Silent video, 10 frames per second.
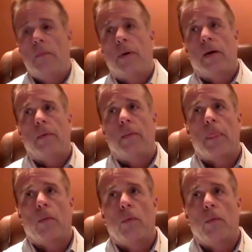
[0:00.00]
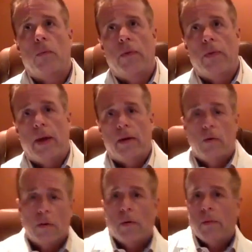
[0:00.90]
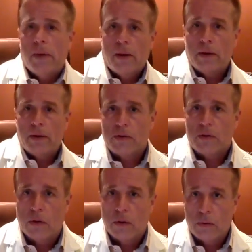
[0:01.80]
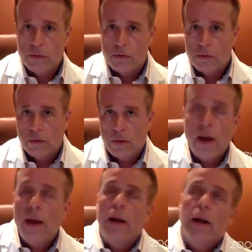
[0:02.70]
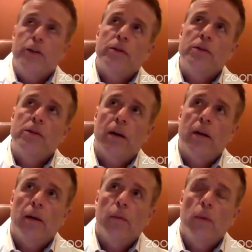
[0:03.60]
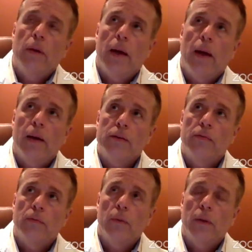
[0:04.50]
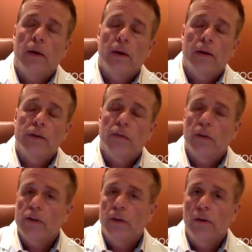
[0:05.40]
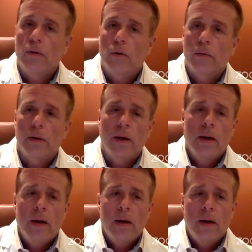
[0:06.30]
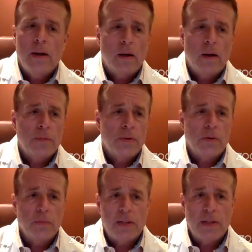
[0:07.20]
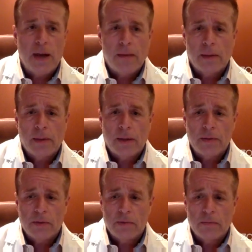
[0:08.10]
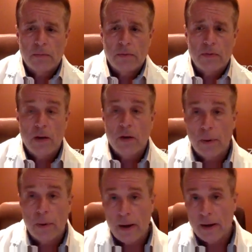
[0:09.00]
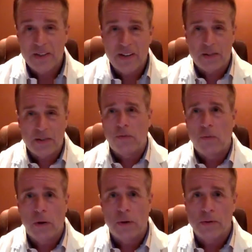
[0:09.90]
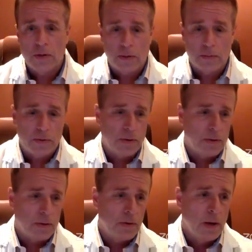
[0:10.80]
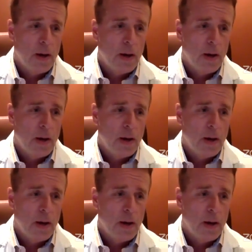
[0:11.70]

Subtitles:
But when that normal balance goes, and I should say that when the gut is functioning normally, it helps us metabolize xenobiotics, that's foreign substances.